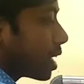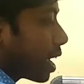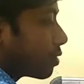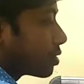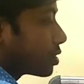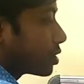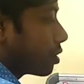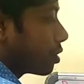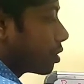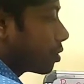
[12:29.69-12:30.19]

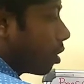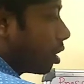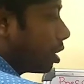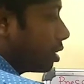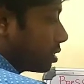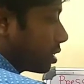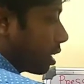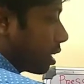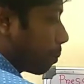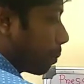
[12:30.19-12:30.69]
That's why we call
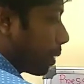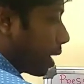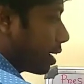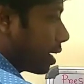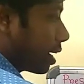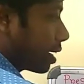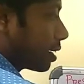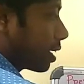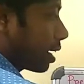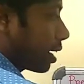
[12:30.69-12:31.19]
it supply
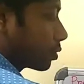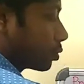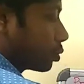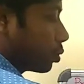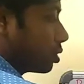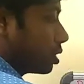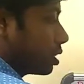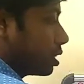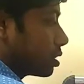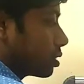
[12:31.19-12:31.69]
air duct.
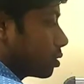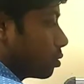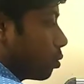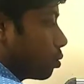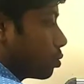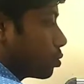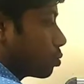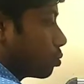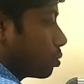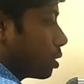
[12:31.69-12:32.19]
So this
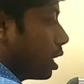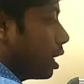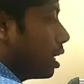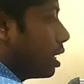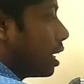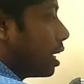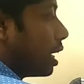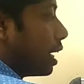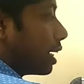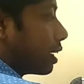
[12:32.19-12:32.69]
goes to the
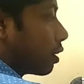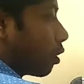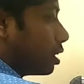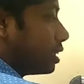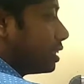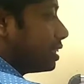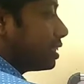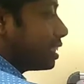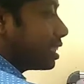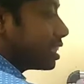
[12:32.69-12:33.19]

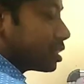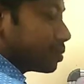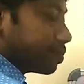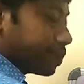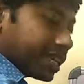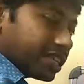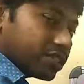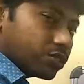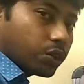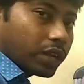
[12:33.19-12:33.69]
conditioned
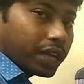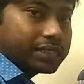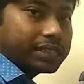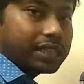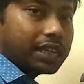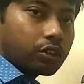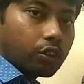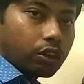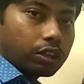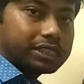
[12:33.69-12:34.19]
space where
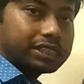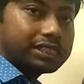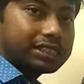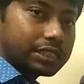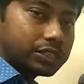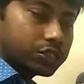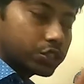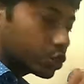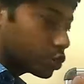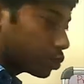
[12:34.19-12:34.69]
the
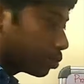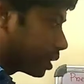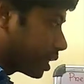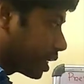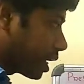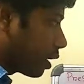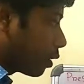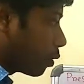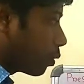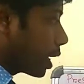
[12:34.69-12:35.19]
conditions to be air.